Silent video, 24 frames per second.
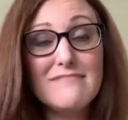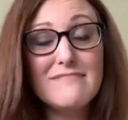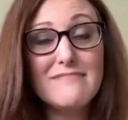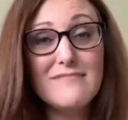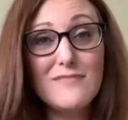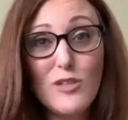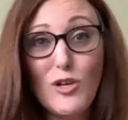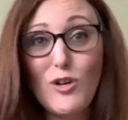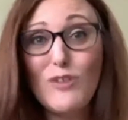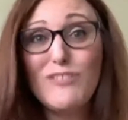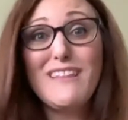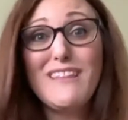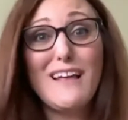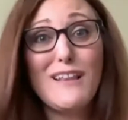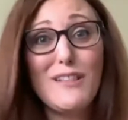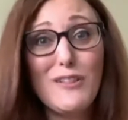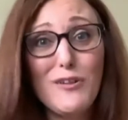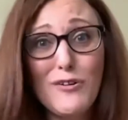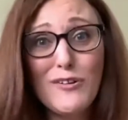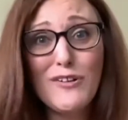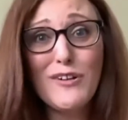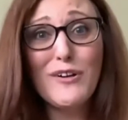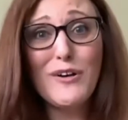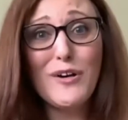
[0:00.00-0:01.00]
not that
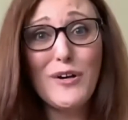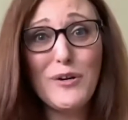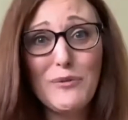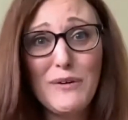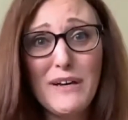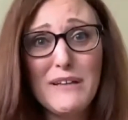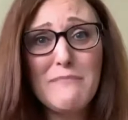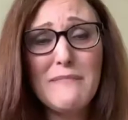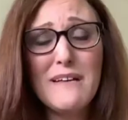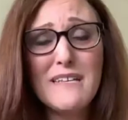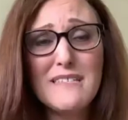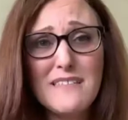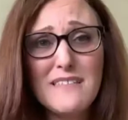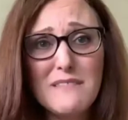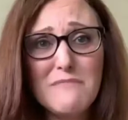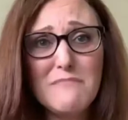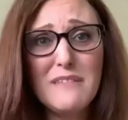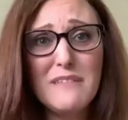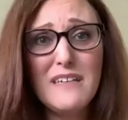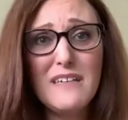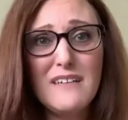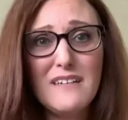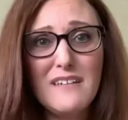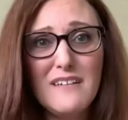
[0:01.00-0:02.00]
long ago, I must
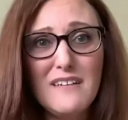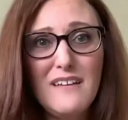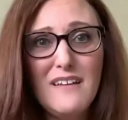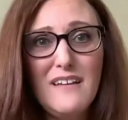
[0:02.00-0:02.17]
admit,